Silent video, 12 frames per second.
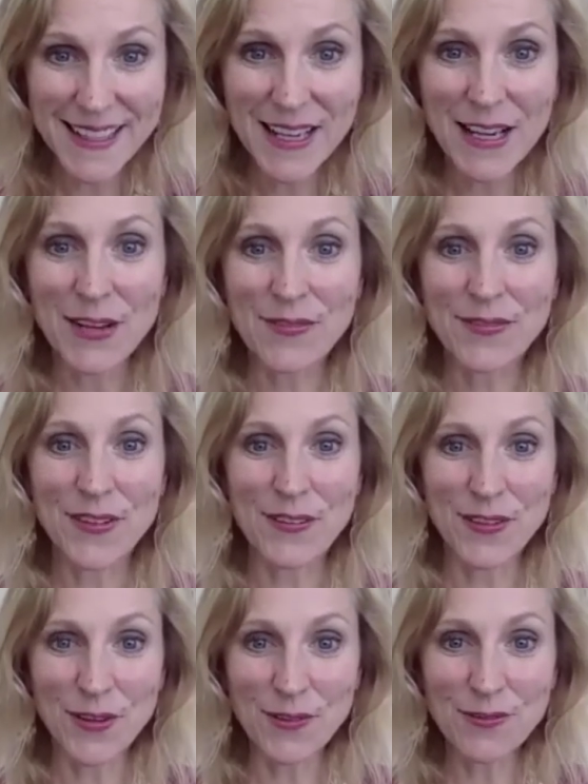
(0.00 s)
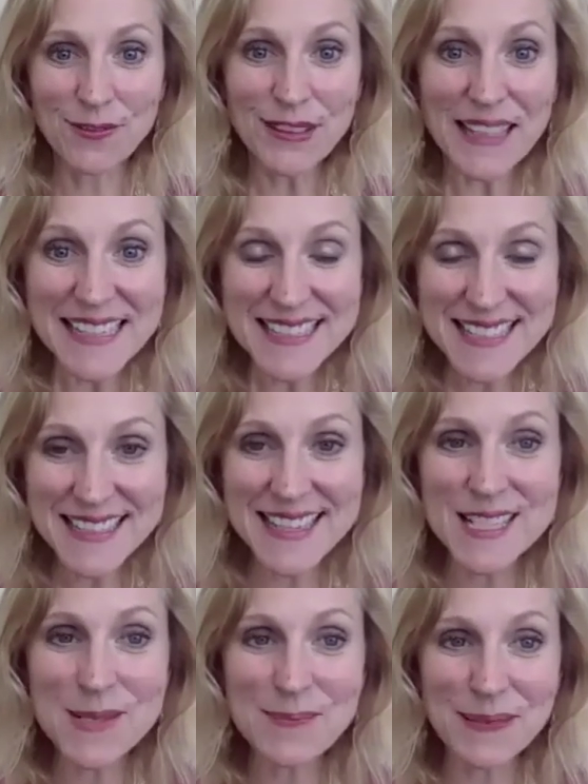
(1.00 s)
And if, if you relate to
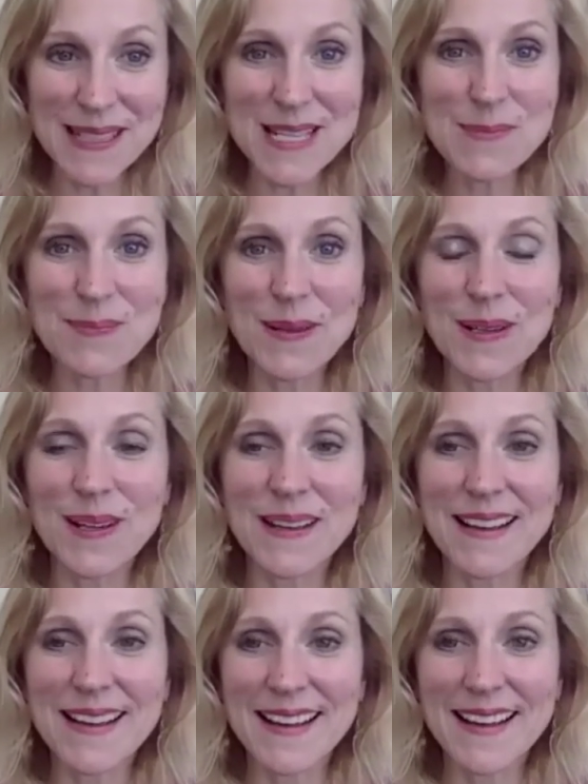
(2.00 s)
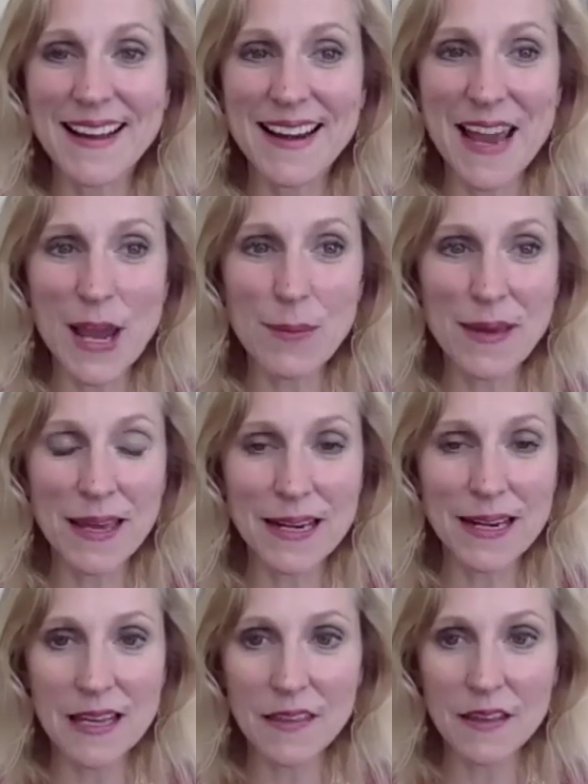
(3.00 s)
this, please put a, a, an amen
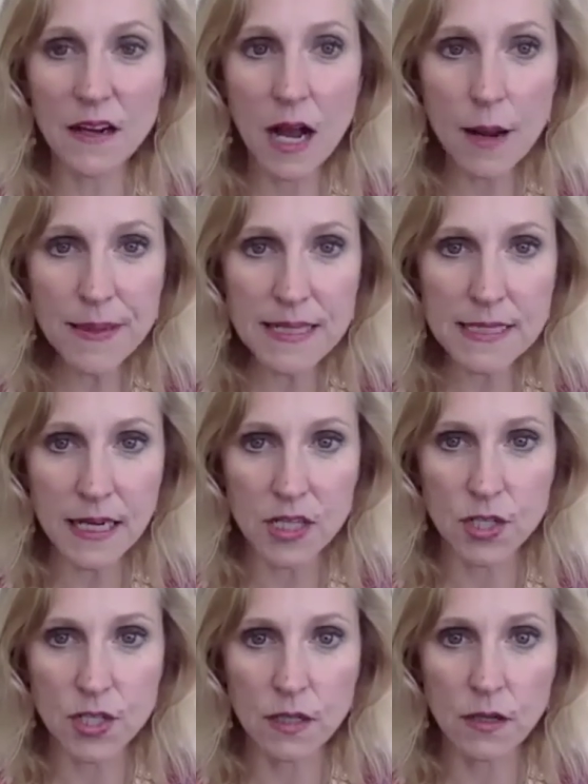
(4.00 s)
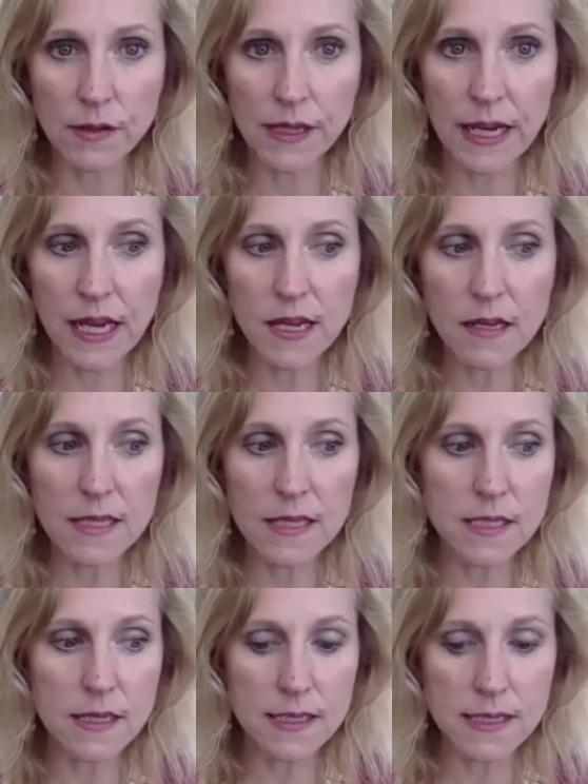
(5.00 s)
in the comment section, okay?
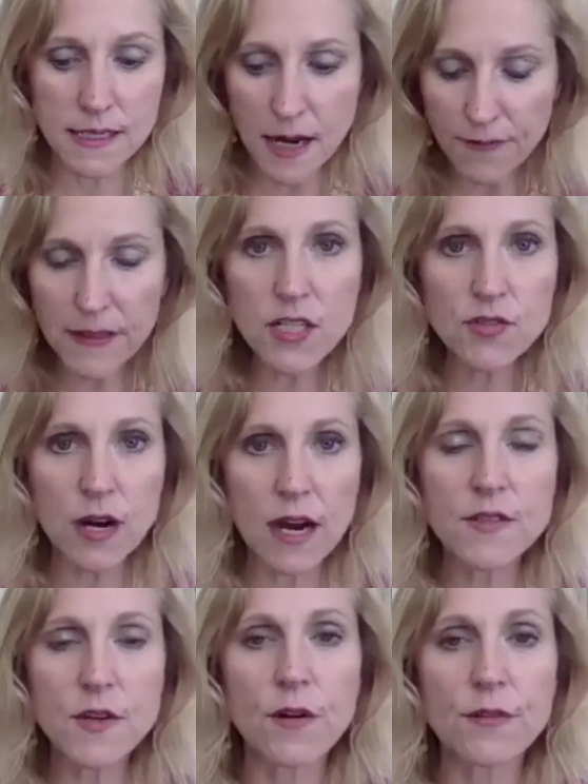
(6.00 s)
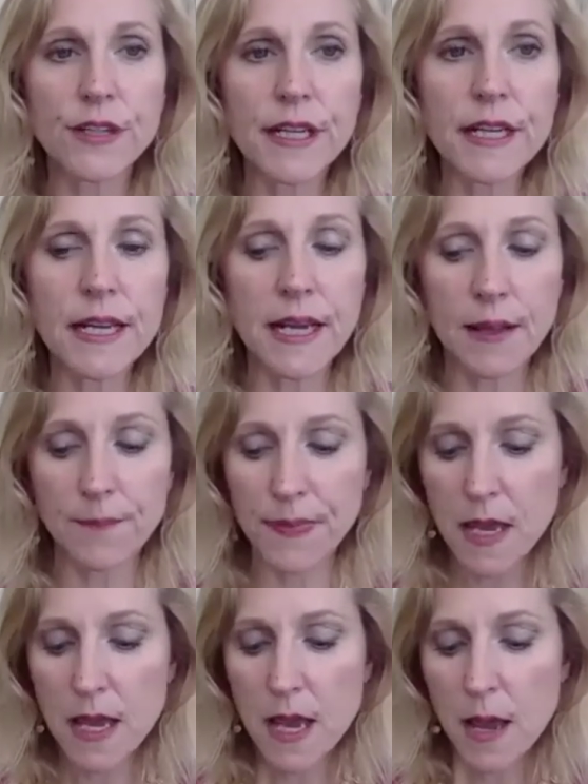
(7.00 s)
It's, it definitely drives our overeating.
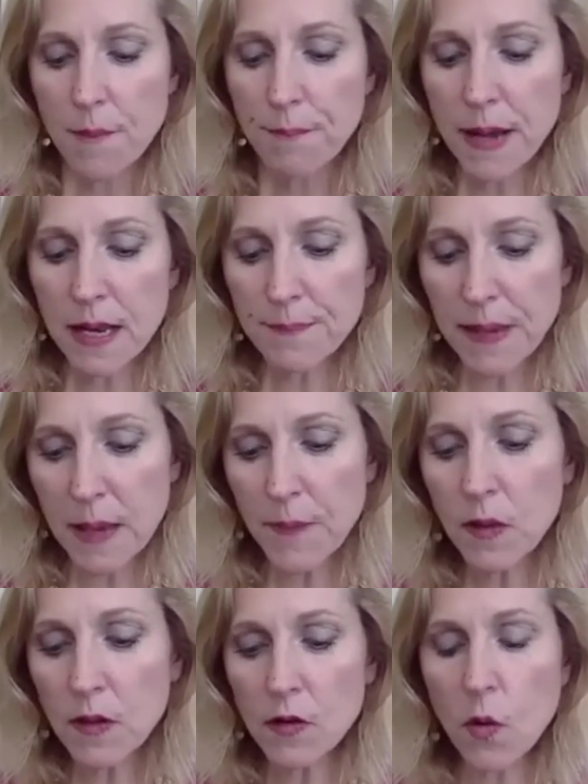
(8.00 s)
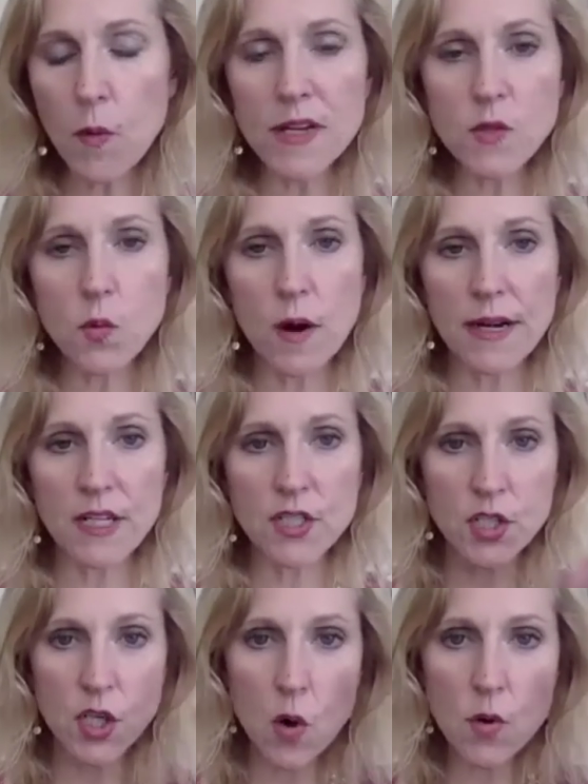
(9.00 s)
But people are always wanting to
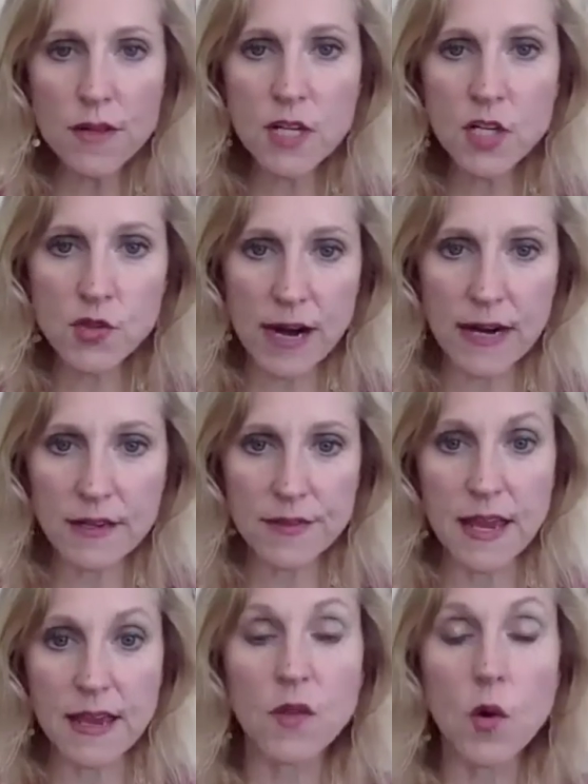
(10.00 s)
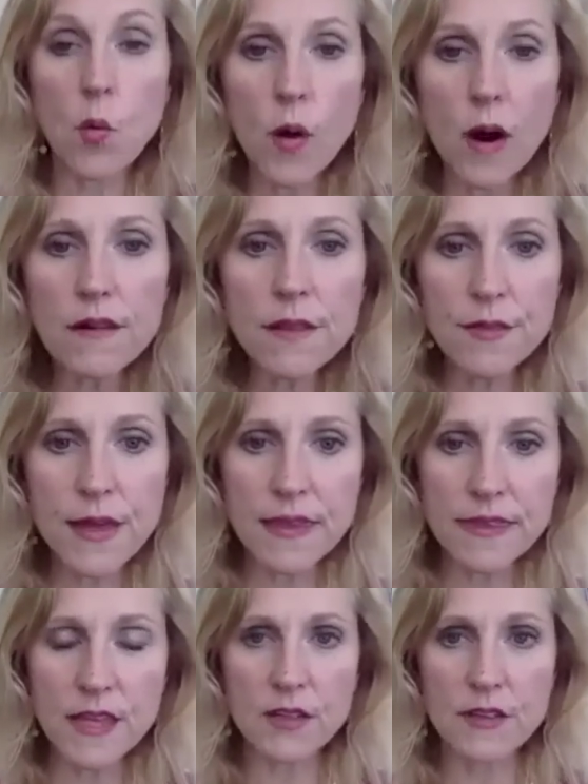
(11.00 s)
go to the direct thing, the one
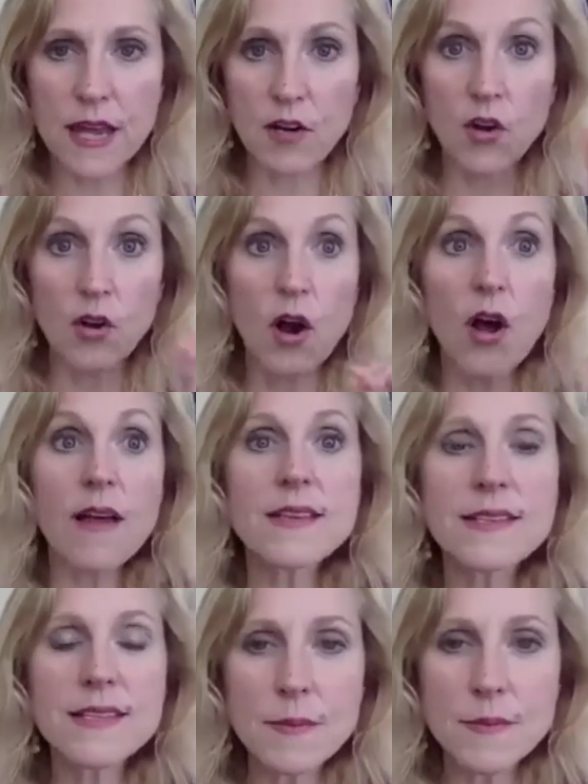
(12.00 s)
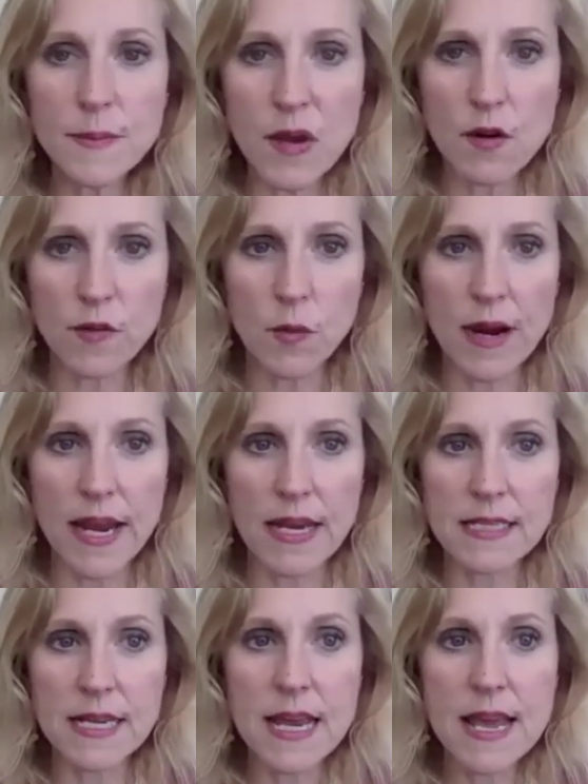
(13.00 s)
thing that, that caused them to be
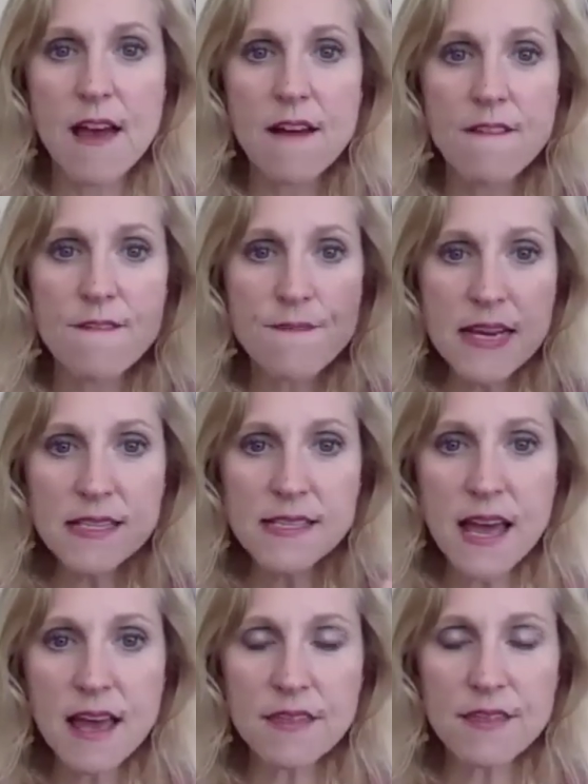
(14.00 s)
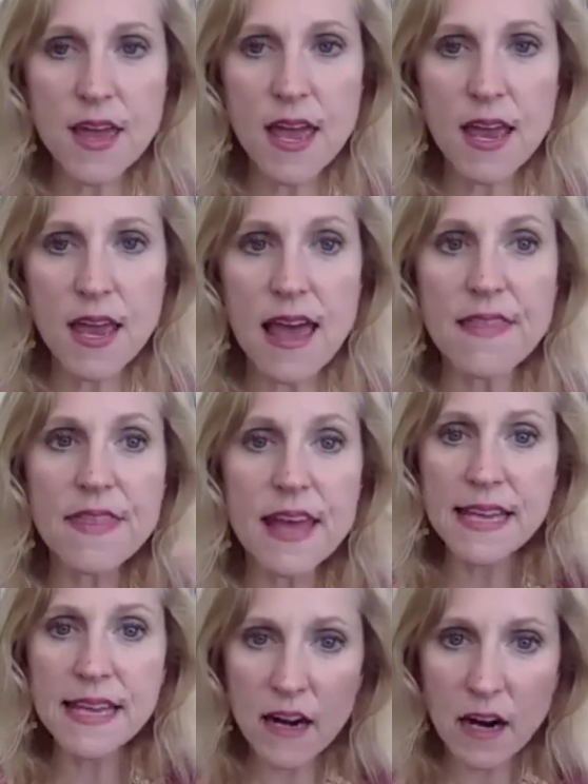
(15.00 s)
overweight, fix that thing, and
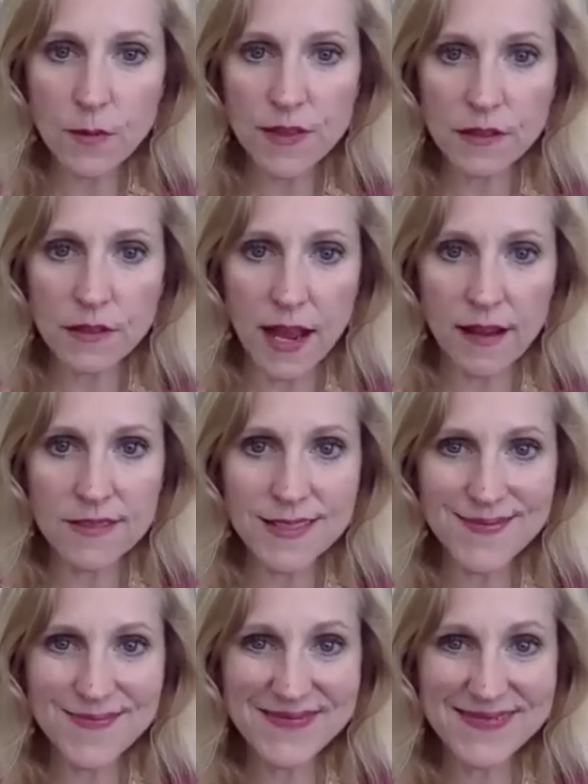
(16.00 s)
get on with their lives.